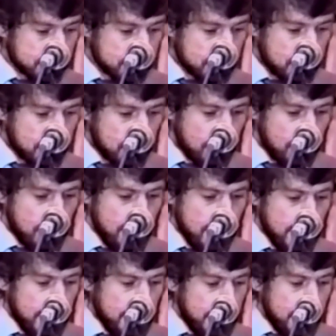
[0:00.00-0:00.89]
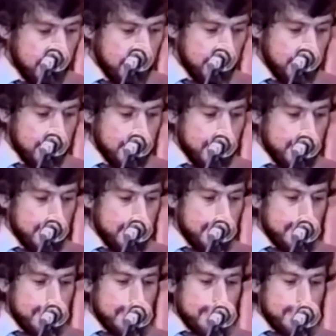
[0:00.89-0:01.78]

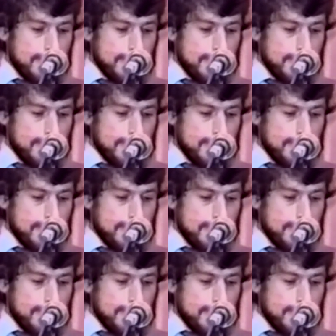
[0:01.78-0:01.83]
No one is speaking in this clip.